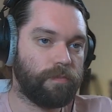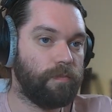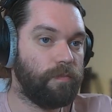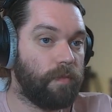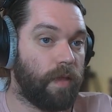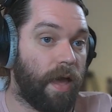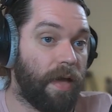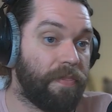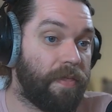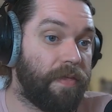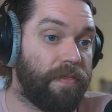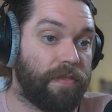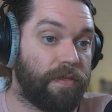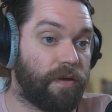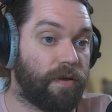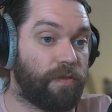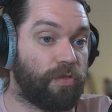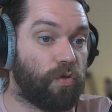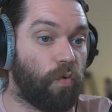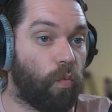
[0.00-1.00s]
And then
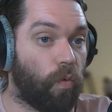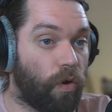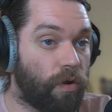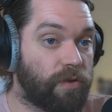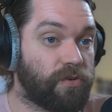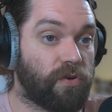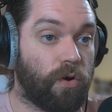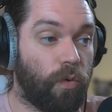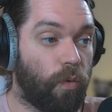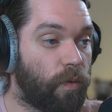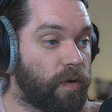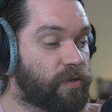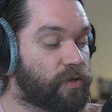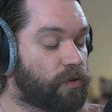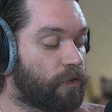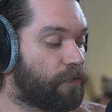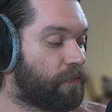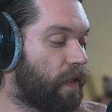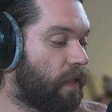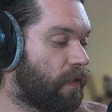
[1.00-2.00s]
the world is our
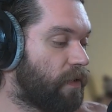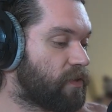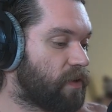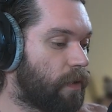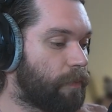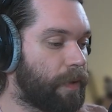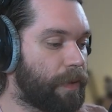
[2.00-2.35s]
oyster, fellas.